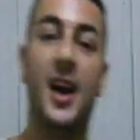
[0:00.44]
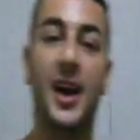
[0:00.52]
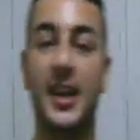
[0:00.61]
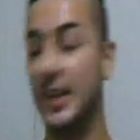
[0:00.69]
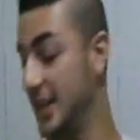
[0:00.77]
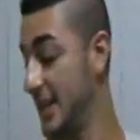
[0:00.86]

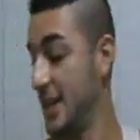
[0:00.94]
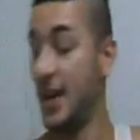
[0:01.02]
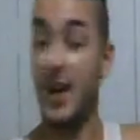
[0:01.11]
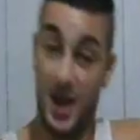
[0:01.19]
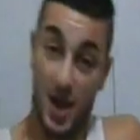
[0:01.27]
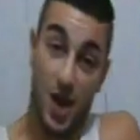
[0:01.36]
Hi,
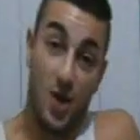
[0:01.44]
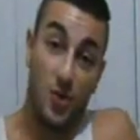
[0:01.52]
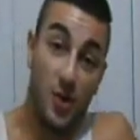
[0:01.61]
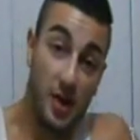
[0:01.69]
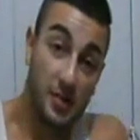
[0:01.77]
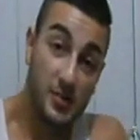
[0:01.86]

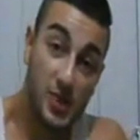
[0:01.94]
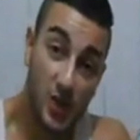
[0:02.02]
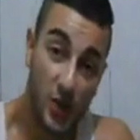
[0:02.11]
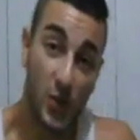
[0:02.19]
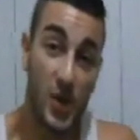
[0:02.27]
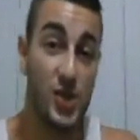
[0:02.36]
welcome to
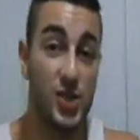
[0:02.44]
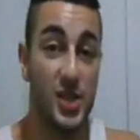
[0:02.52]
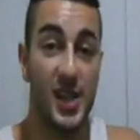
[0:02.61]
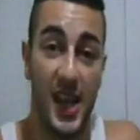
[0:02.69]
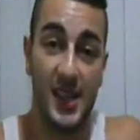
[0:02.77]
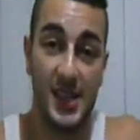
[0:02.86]
question
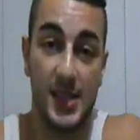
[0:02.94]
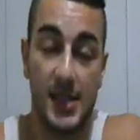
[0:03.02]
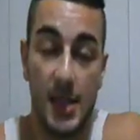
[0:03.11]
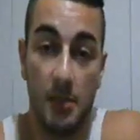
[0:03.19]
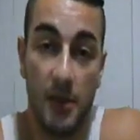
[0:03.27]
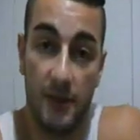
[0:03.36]
and
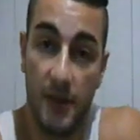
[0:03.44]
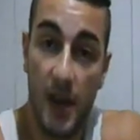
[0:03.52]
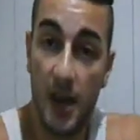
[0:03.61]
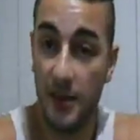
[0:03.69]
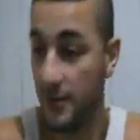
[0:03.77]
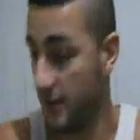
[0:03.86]
answers number
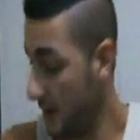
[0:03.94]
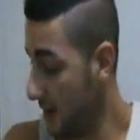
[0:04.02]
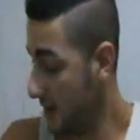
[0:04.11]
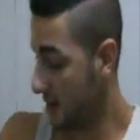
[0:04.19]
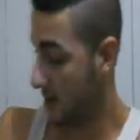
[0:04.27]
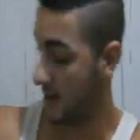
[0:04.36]
5.